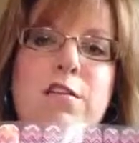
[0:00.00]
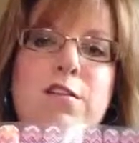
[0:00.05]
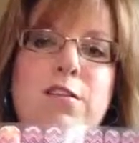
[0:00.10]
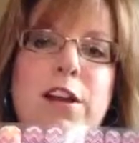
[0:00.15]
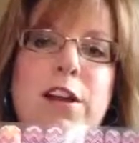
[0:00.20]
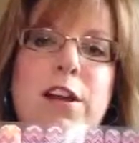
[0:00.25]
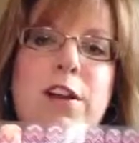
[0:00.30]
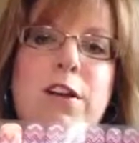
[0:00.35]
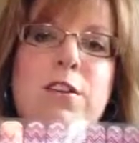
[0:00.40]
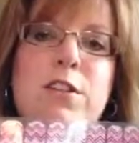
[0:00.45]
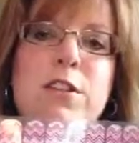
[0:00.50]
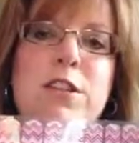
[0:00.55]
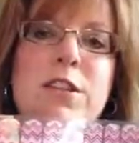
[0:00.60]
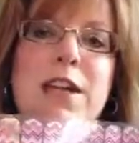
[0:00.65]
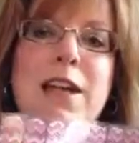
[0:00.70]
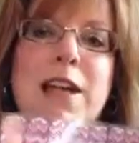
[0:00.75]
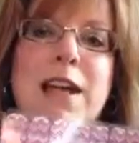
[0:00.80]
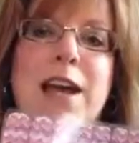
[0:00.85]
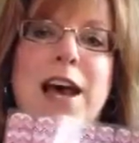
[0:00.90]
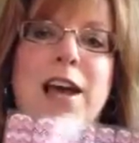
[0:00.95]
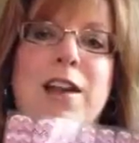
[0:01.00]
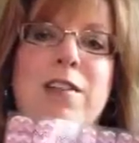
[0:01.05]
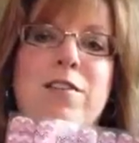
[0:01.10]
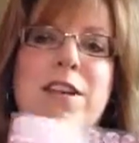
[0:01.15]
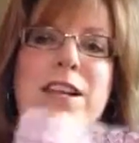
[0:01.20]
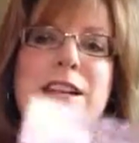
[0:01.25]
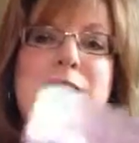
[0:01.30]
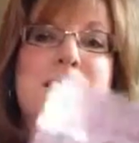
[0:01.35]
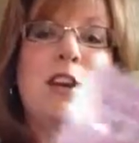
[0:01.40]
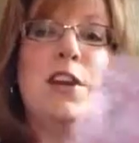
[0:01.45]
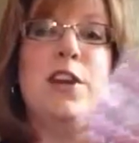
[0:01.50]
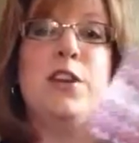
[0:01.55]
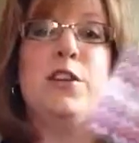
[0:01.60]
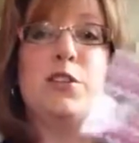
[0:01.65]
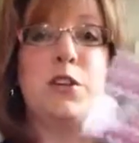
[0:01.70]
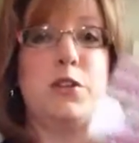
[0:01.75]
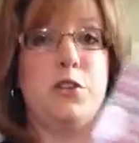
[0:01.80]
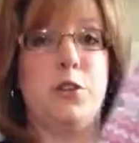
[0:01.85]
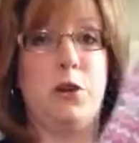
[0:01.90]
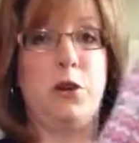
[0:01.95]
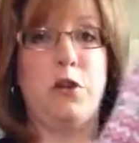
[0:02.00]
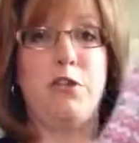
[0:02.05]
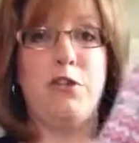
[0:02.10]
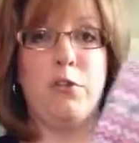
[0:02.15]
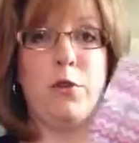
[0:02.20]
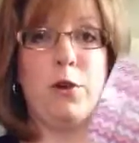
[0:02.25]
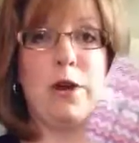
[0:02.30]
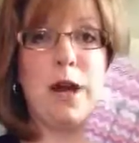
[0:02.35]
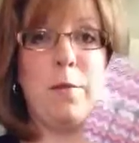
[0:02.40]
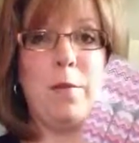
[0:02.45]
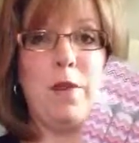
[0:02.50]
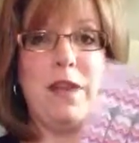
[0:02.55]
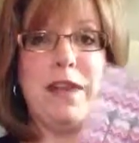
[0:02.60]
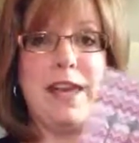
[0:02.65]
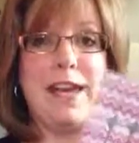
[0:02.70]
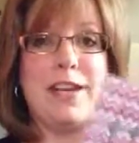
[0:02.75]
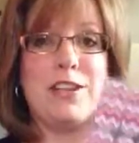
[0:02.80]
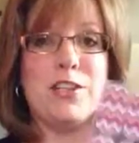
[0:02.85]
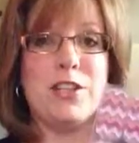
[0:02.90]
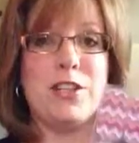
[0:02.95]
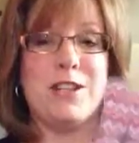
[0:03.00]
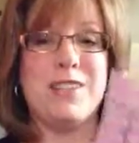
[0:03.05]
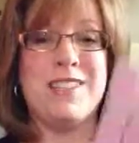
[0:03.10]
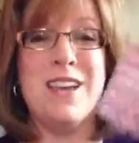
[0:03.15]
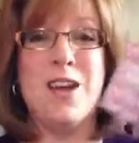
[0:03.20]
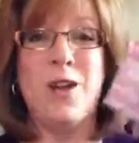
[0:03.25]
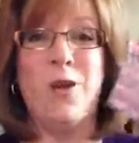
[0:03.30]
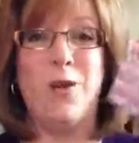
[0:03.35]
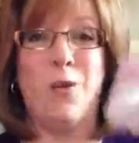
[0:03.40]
fingers out of these. So 2 to 4 applications.